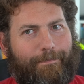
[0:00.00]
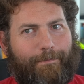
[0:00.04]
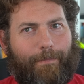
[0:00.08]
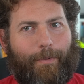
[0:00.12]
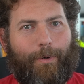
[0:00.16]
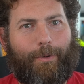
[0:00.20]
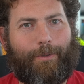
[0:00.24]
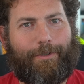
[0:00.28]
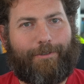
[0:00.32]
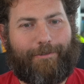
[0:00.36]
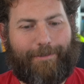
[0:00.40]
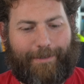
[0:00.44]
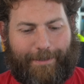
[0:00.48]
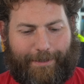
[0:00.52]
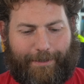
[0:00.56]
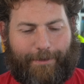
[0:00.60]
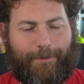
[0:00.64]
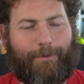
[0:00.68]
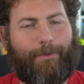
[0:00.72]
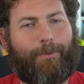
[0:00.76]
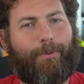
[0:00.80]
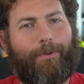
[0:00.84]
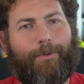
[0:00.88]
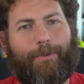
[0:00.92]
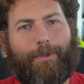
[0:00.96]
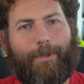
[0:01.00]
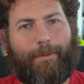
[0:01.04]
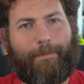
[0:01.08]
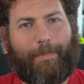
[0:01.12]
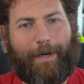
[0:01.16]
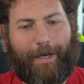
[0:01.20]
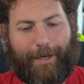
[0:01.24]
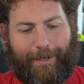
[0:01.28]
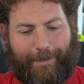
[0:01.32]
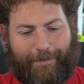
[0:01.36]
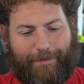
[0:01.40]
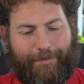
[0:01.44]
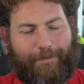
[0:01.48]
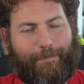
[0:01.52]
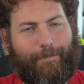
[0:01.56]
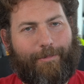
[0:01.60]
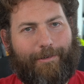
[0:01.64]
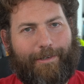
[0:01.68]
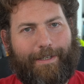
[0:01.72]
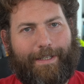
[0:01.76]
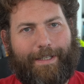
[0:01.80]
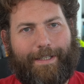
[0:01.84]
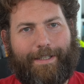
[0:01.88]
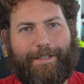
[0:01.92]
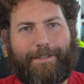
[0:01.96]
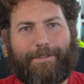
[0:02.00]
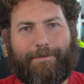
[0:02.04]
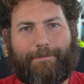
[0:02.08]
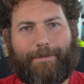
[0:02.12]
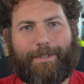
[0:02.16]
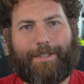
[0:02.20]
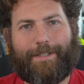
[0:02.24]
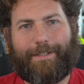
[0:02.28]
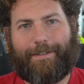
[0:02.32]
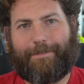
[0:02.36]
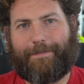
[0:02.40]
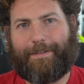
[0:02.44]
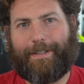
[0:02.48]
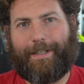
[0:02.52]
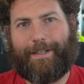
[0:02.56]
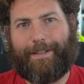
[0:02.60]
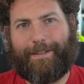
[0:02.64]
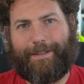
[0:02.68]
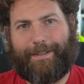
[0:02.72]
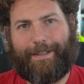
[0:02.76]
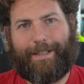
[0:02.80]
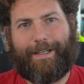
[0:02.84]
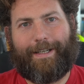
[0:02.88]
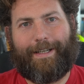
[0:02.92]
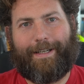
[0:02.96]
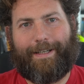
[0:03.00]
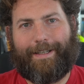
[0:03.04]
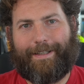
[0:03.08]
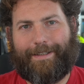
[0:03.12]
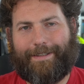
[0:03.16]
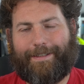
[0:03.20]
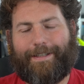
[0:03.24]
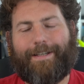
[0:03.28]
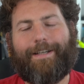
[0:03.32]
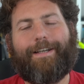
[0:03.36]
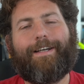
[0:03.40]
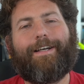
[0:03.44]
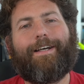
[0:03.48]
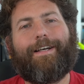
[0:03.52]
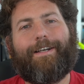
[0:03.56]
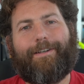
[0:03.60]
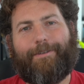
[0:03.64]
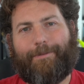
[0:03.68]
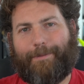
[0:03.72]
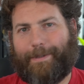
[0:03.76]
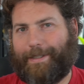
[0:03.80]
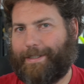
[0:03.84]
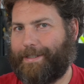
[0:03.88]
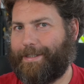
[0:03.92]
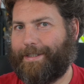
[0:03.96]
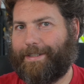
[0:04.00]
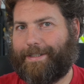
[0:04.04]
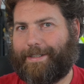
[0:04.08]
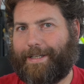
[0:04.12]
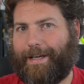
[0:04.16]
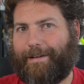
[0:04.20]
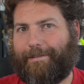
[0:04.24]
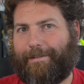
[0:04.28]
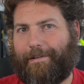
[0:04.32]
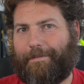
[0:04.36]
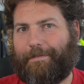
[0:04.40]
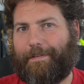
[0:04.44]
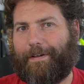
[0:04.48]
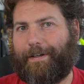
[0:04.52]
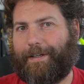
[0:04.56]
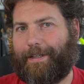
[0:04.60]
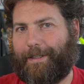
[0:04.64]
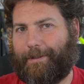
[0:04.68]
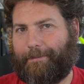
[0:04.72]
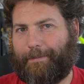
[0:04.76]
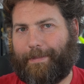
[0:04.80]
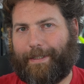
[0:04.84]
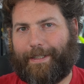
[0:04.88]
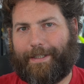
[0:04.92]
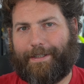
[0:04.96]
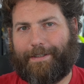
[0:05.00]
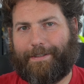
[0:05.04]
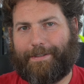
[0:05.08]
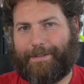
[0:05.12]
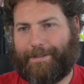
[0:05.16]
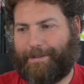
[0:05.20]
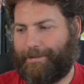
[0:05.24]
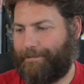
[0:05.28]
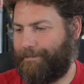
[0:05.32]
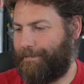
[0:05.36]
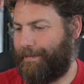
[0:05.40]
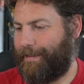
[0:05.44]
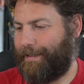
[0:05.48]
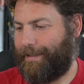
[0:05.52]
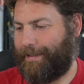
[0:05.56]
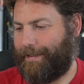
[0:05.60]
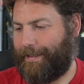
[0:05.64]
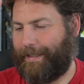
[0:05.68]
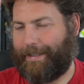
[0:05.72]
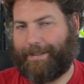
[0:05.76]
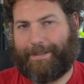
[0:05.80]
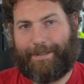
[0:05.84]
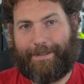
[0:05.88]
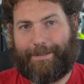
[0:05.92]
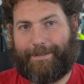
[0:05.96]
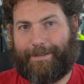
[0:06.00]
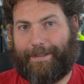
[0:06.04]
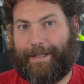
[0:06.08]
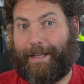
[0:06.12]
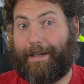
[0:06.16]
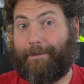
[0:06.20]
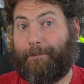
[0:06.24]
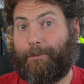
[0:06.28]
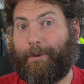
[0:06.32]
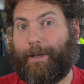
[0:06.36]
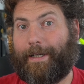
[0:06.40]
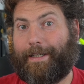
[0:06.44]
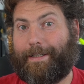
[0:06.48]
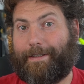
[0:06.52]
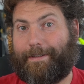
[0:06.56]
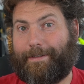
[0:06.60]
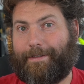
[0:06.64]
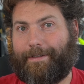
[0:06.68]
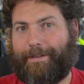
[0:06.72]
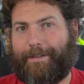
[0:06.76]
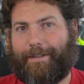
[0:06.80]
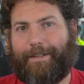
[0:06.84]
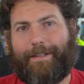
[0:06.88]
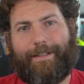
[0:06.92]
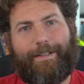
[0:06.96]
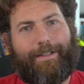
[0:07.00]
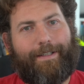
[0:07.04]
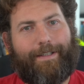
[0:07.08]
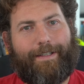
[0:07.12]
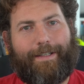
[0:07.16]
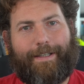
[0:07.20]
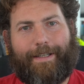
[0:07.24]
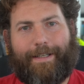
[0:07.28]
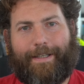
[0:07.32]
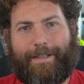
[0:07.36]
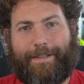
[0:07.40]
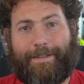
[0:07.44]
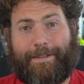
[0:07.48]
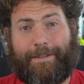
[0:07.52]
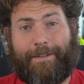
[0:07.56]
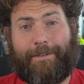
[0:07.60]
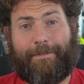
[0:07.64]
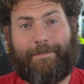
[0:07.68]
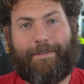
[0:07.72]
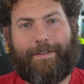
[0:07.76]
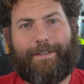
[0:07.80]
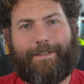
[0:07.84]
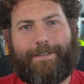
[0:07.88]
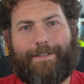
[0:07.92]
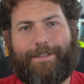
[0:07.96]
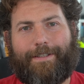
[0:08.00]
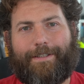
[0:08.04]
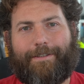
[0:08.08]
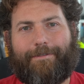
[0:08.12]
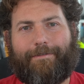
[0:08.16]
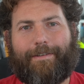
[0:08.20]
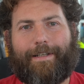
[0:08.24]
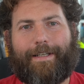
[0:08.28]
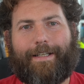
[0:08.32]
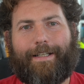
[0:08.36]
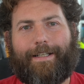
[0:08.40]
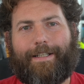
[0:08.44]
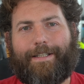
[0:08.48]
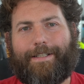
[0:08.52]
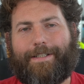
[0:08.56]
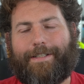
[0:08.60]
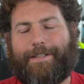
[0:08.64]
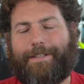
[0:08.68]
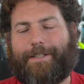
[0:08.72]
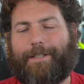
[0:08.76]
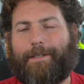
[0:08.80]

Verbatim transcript: moderate or above breeze, which I've done, and which is terrifying, because as that weight is an advantage in regulation